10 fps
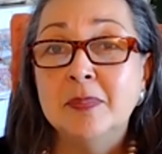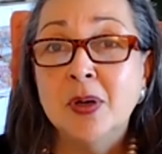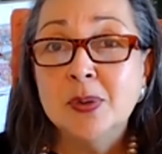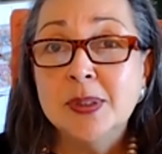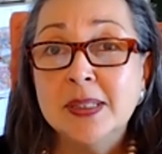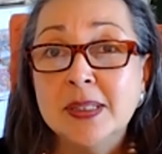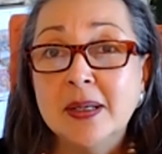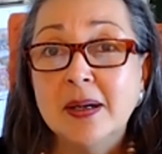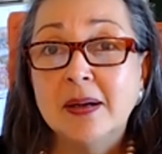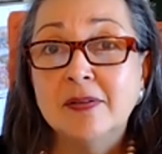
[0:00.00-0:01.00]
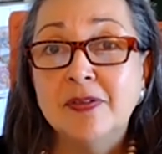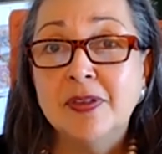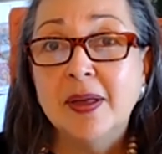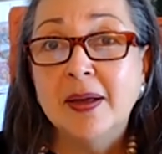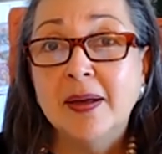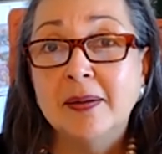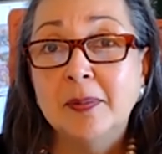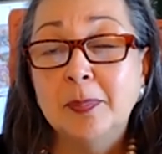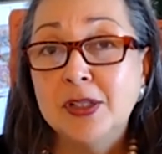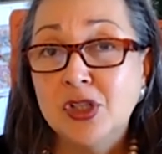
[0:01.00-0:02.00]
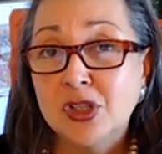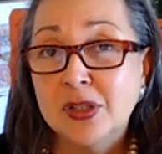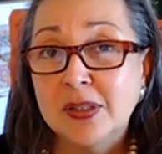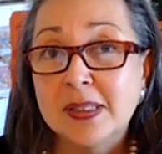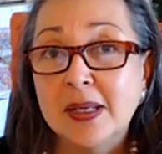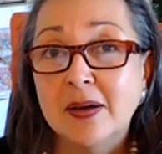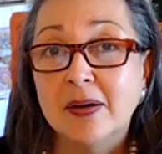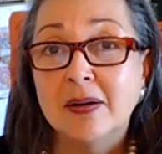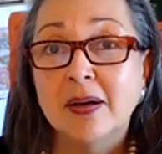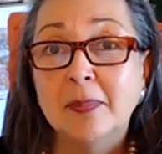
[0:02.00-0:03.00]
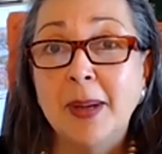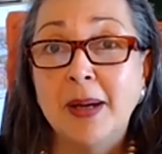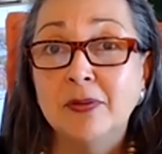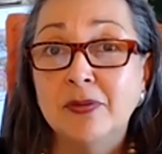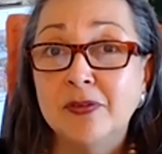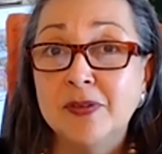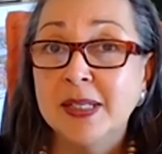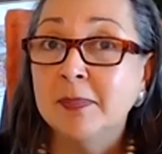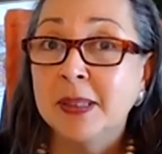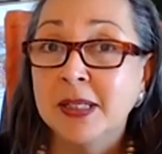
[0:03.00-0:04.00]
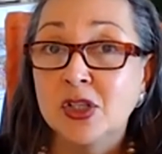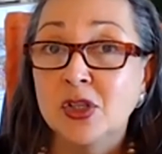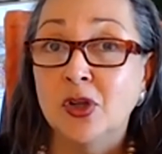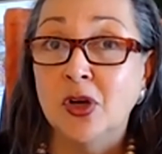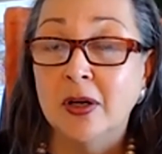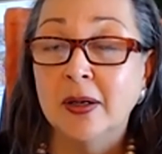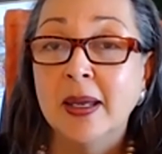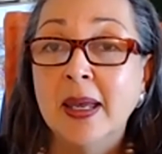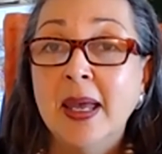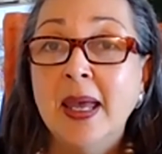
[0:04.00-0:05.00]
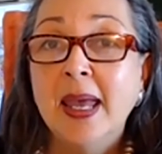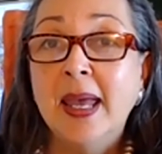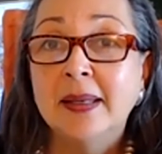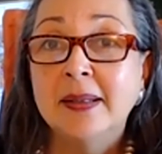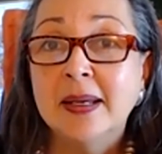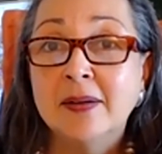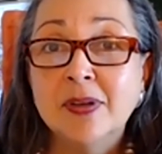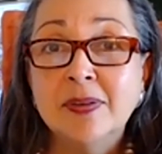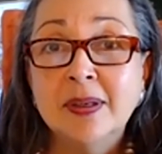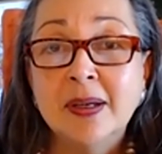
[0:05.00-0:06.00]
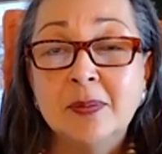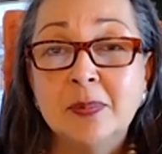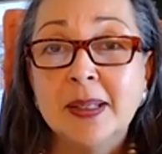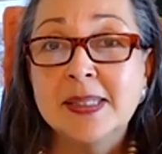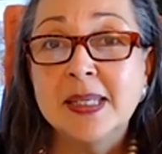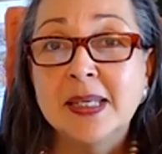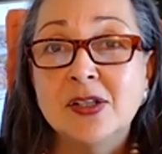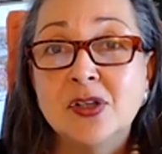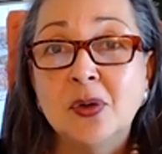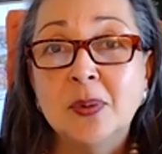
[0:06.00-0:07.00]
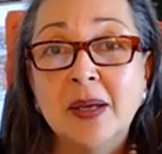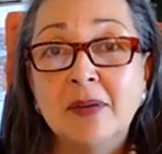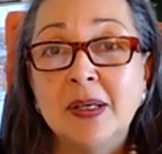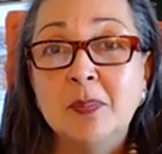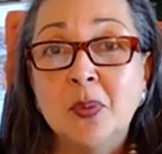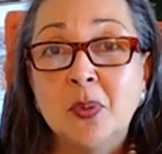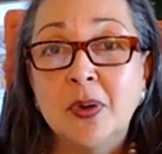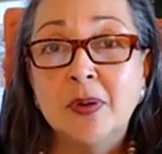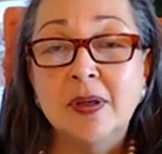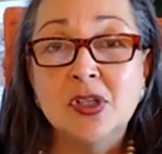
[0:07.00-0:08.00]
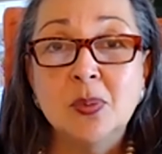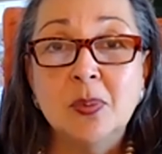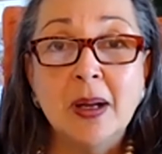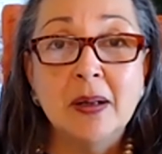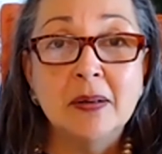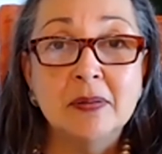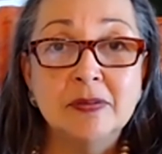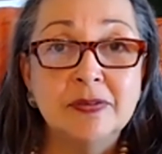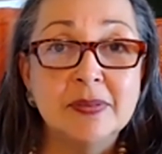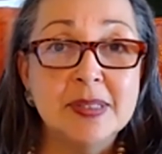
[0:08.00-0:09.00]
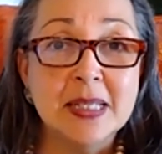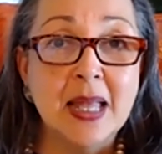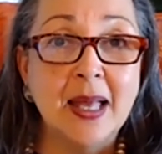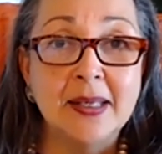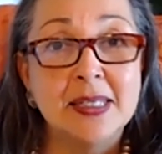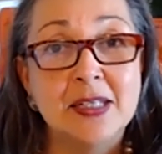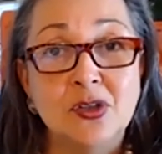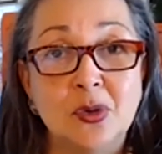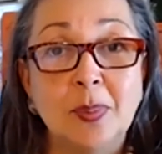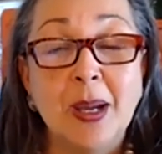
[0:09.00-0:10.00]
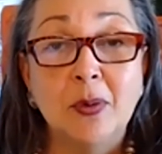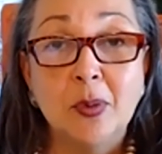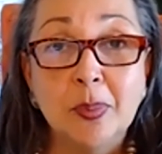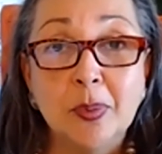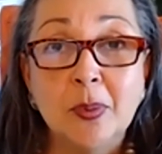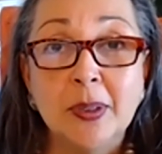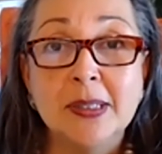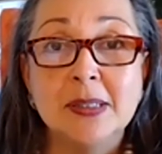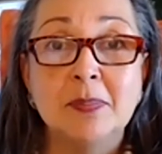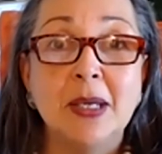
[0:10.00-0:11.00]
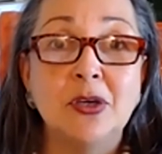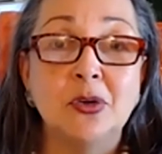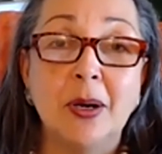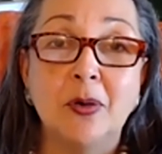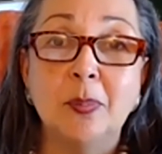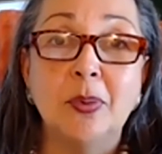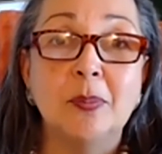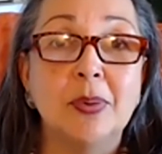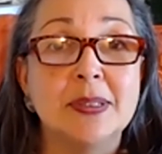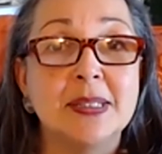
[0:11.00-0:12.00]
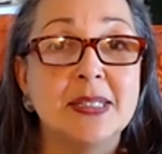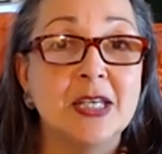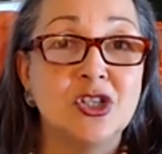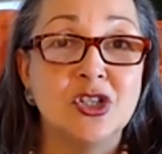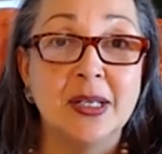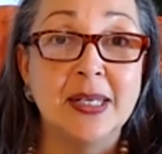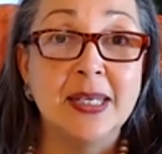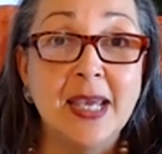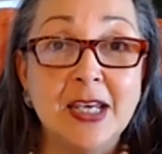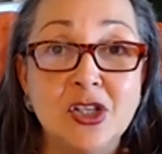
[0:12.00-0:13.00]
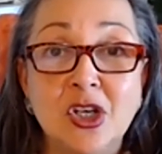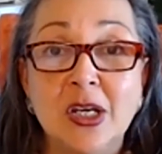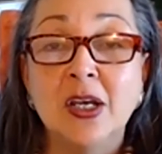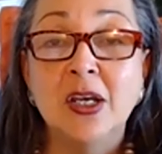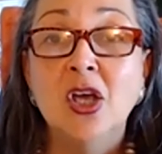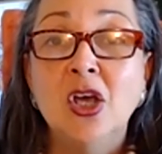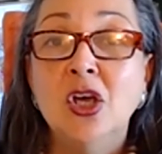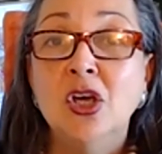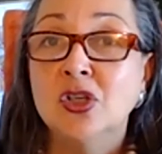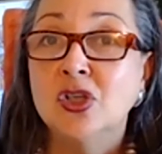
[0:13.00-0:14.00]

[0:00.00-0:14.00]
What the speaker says: Most of the pitches are about 15 minutes long, and everything I read said don't have any more than 12 slides in your PowerPoint. Make your PowerPoint presentation engaging.